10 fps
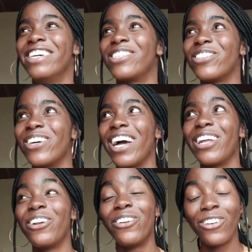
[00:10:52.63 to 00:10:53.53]
So I
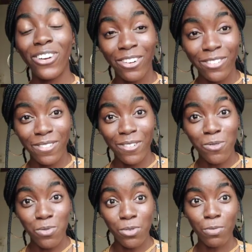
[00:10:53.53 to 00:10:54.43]
love
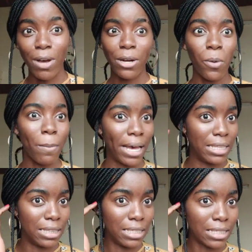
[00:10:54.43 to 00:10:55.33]
wool, but I don't
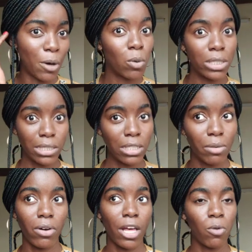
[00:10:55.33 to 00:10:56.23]
mind this. Like once in a
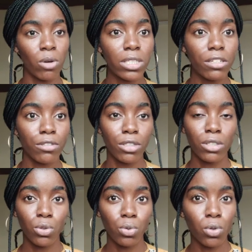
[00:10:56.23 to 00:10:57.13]
while, like once every
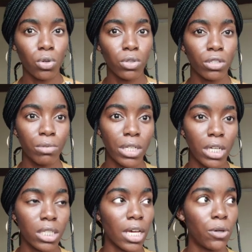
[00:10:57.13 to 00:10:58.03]
2 or 3
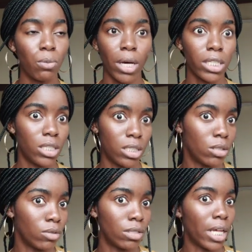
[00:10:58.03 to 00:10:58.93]
years, I don't mind this.
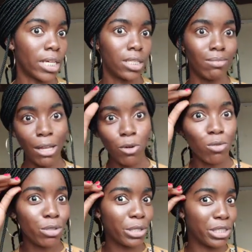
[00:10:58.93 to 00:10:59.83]
So like my look
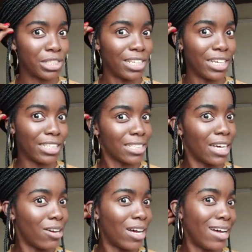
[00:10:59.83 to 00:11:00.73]
will just change
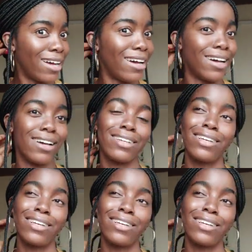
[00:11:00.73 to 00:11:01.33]
now.